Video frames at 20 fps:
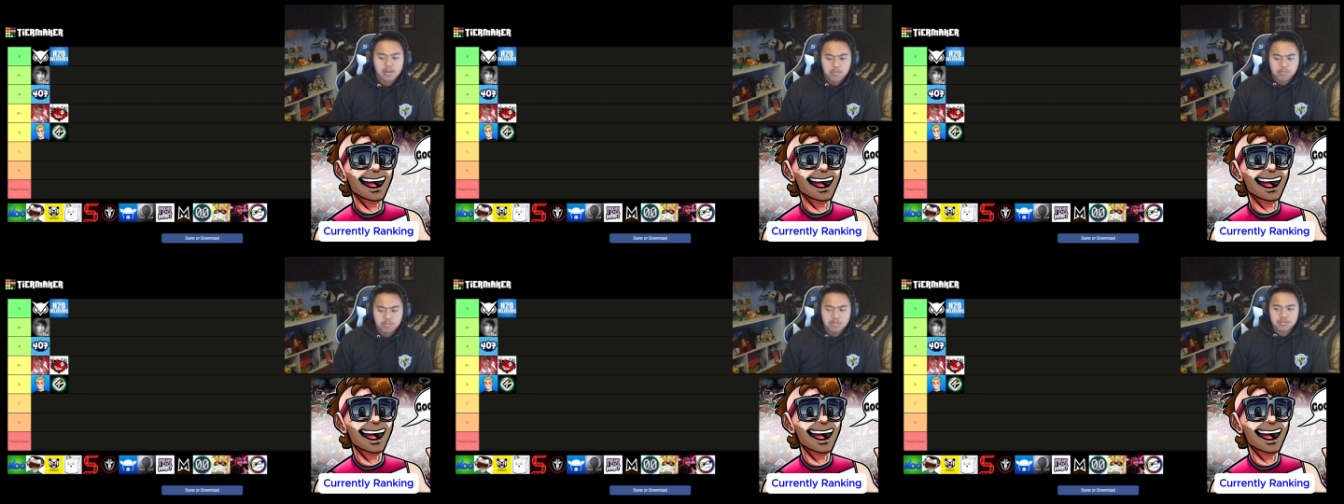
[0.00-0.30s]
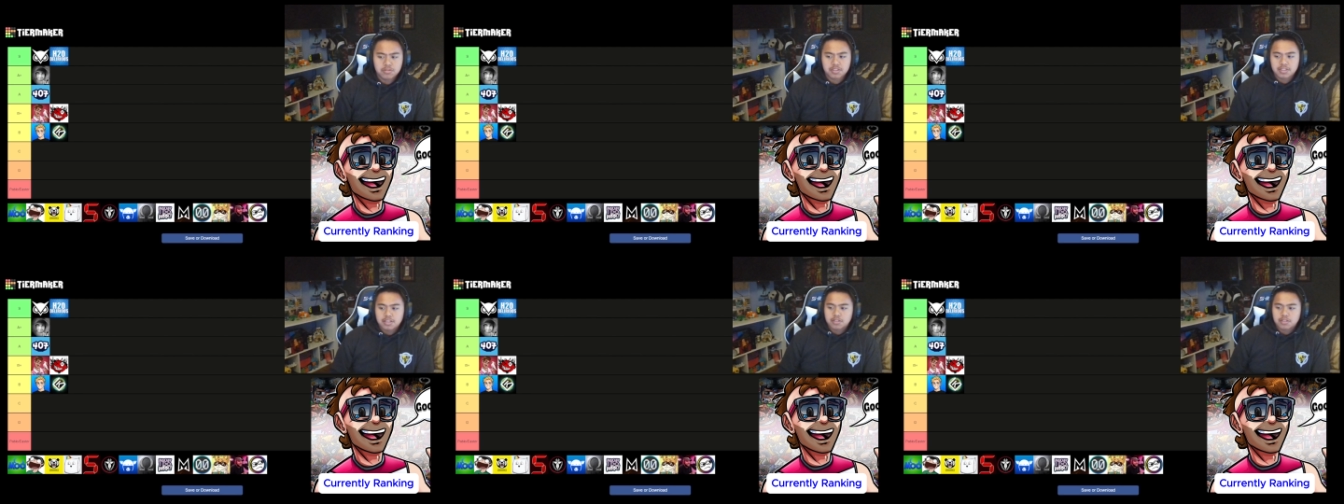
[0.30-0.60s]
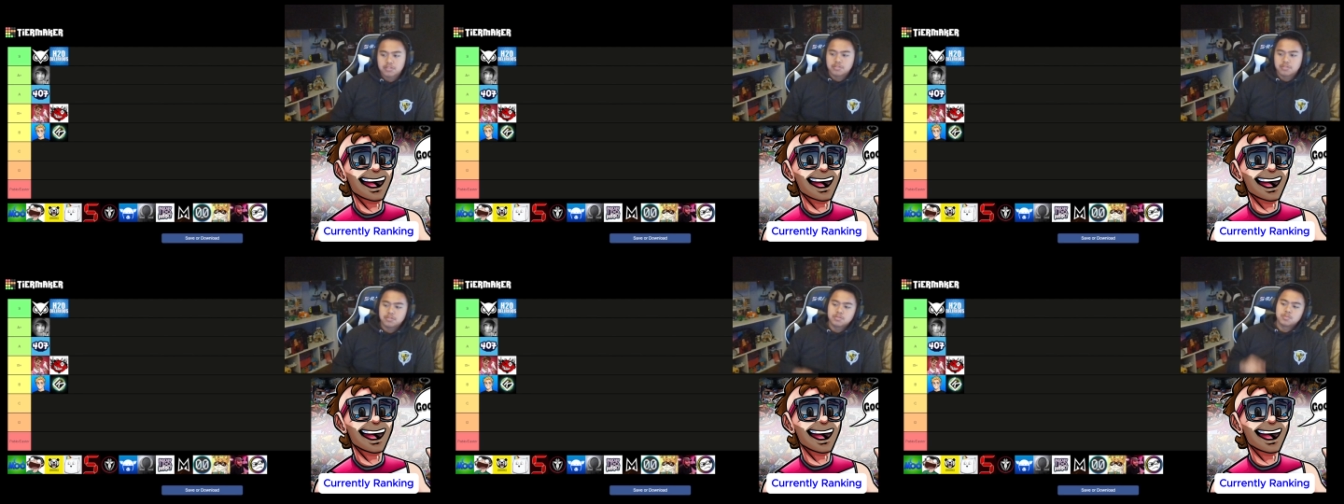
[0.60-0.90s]
Moo
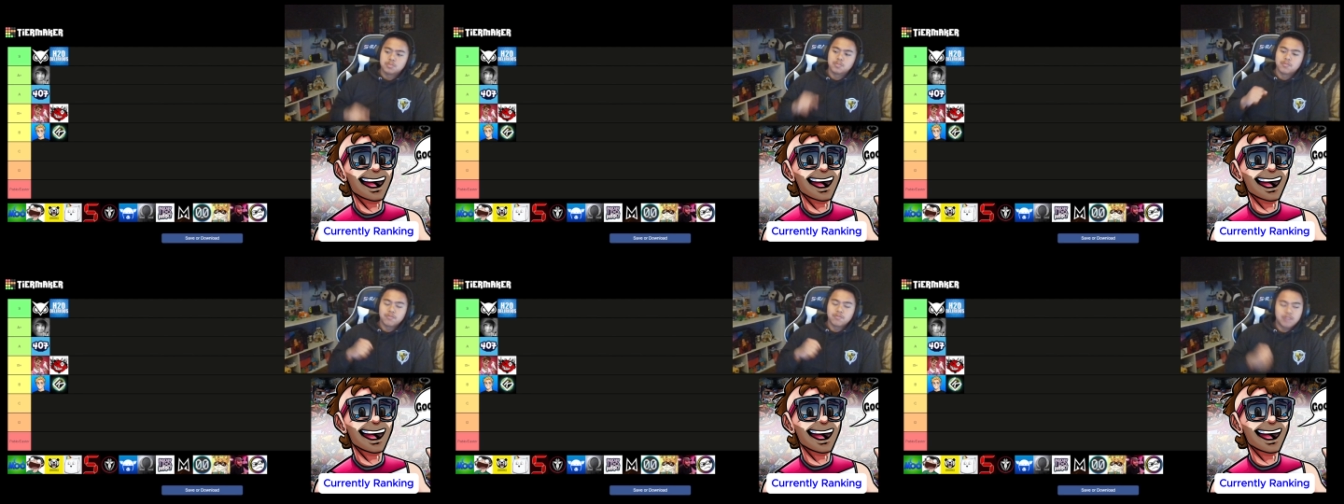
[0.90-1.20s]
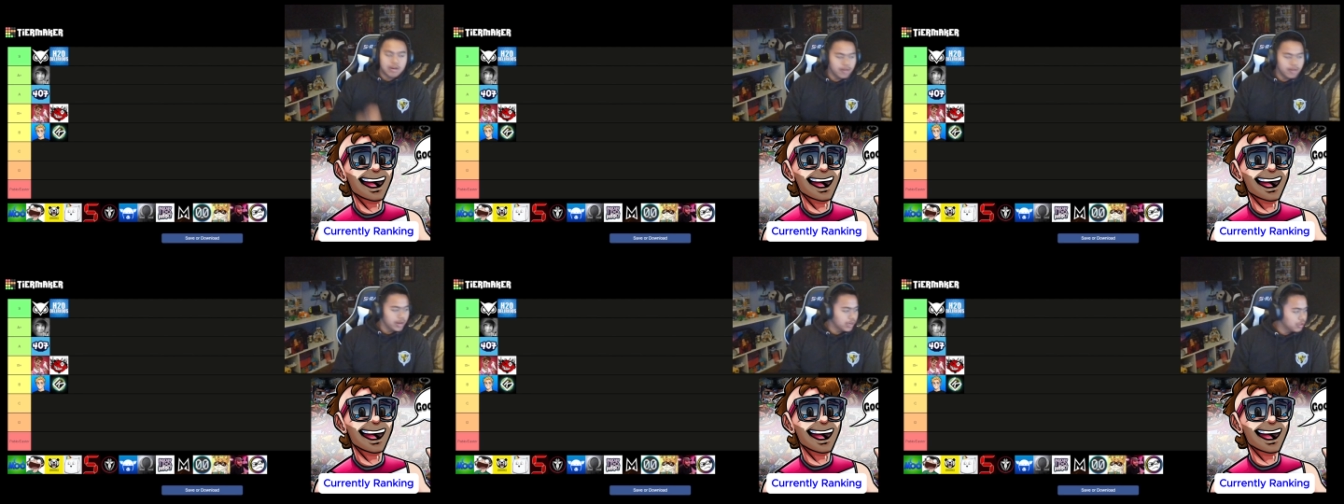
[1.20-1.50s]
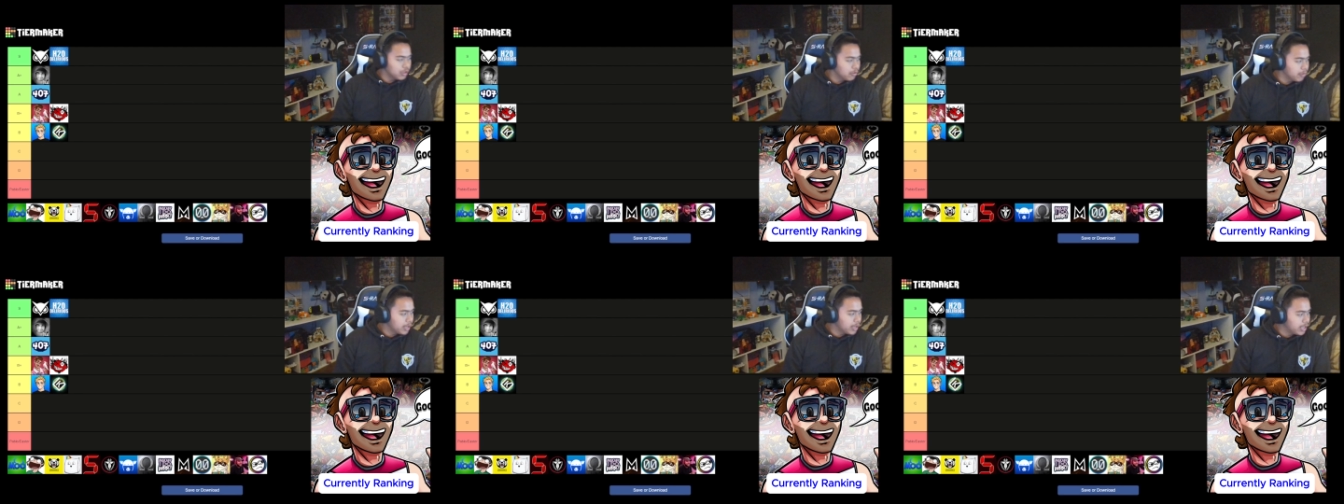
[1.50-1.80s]
Snuckel very
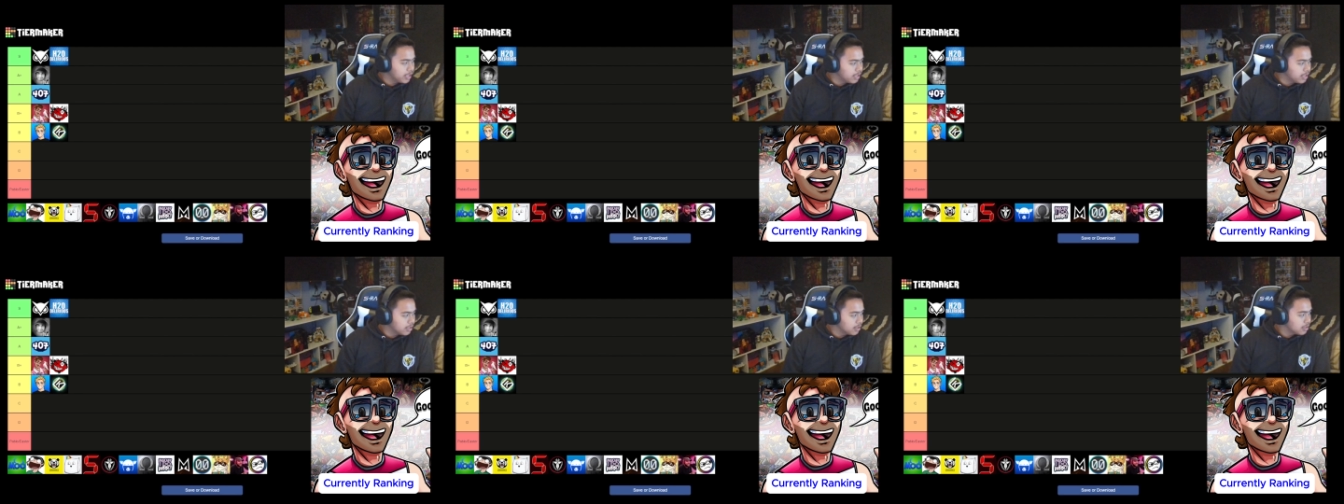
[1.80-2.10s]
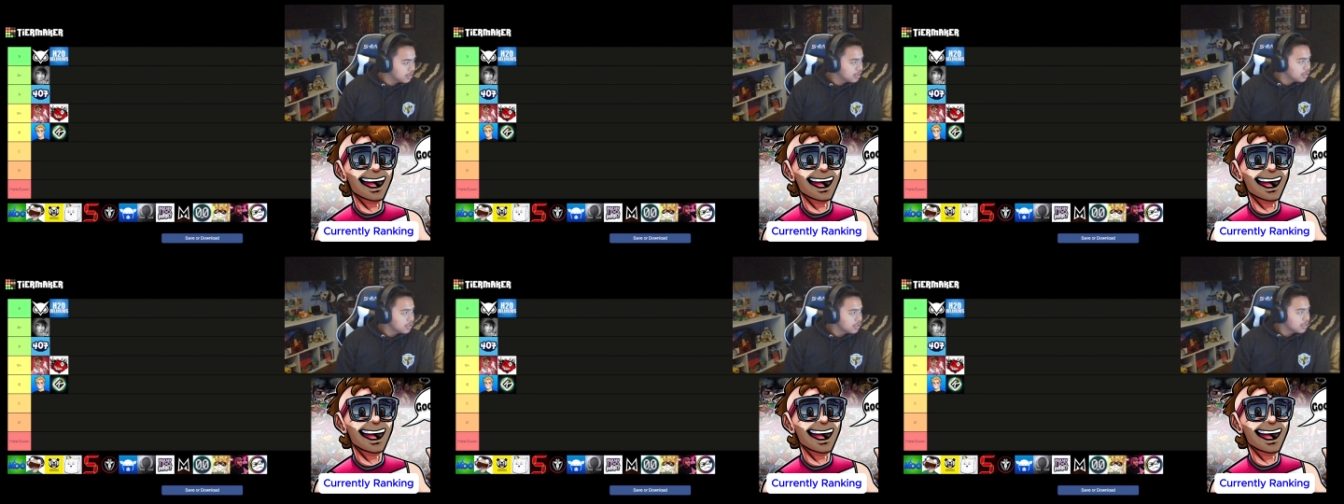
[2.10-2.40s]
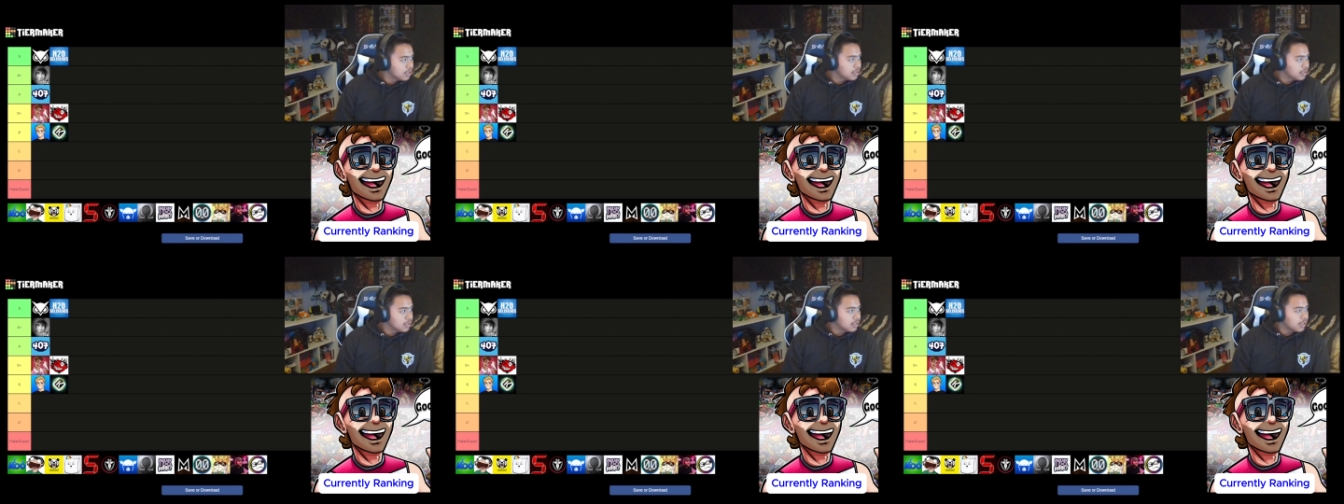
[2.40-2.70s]
underrated.
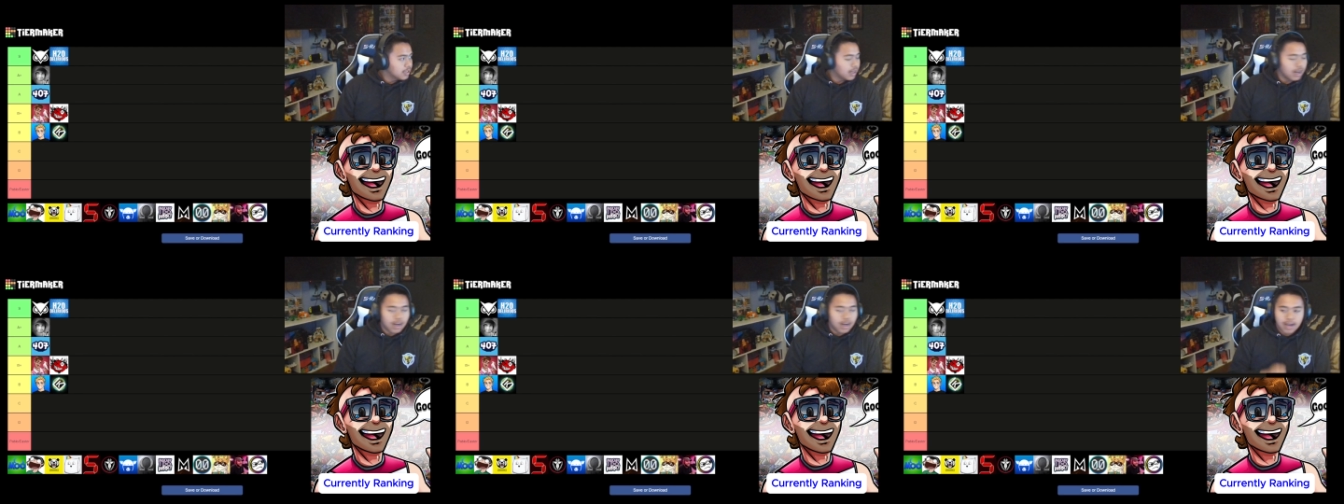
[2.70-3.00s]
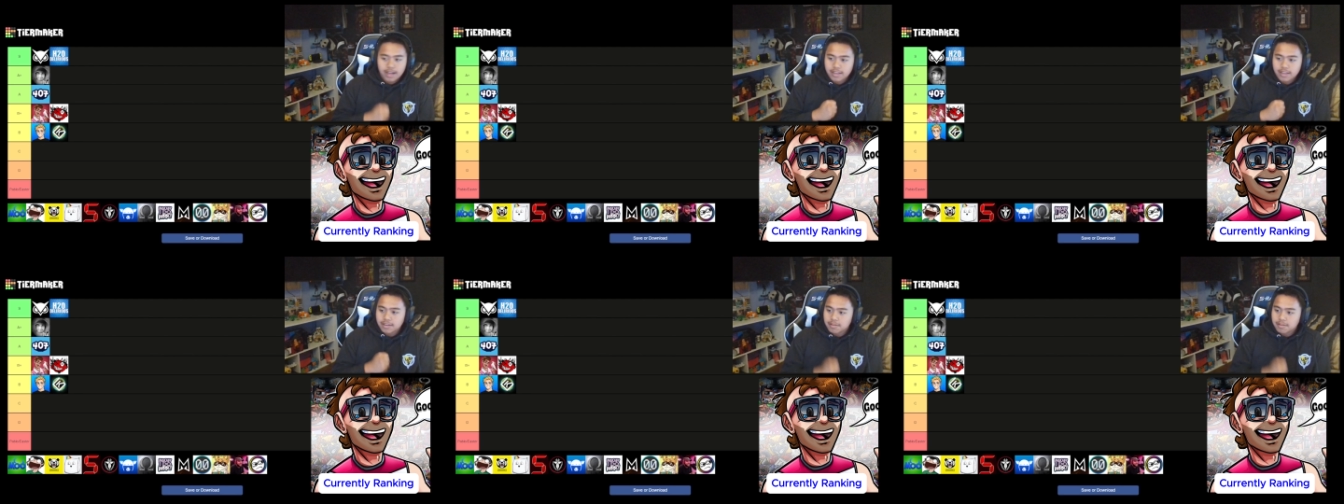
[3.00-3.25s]
I